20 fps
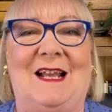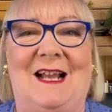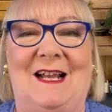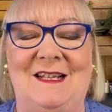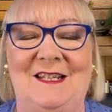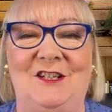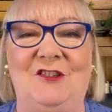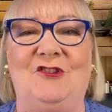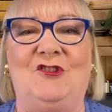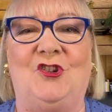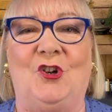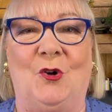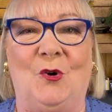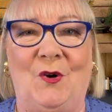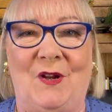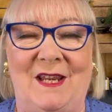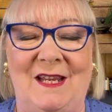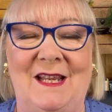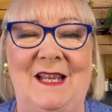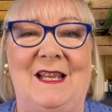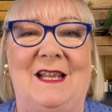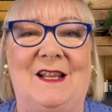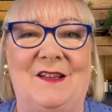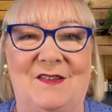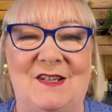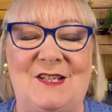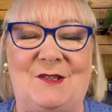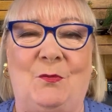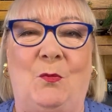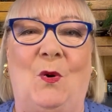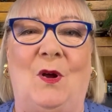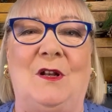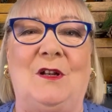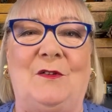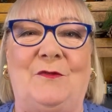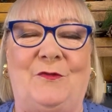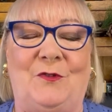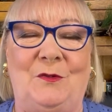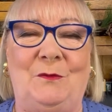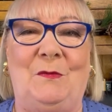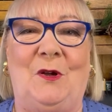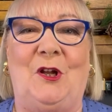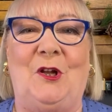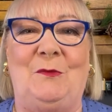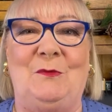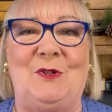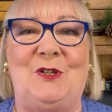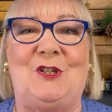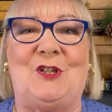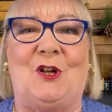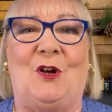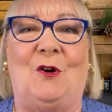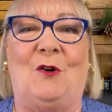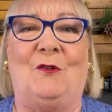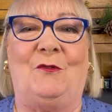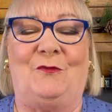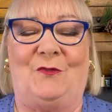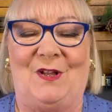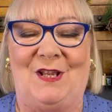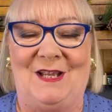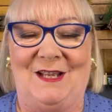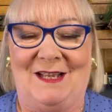and enjoying this wonderful moment of